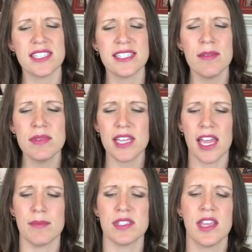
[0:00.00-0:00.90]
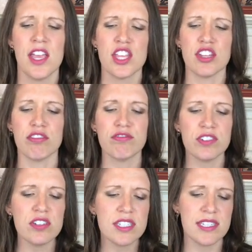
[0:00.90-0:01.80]
sometimes the
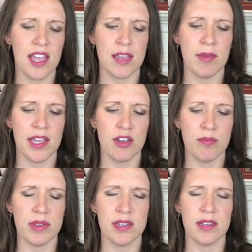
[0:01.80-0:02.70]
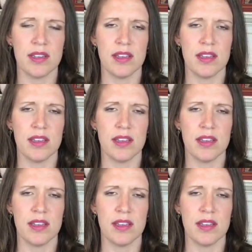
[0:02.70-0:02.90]
first time I open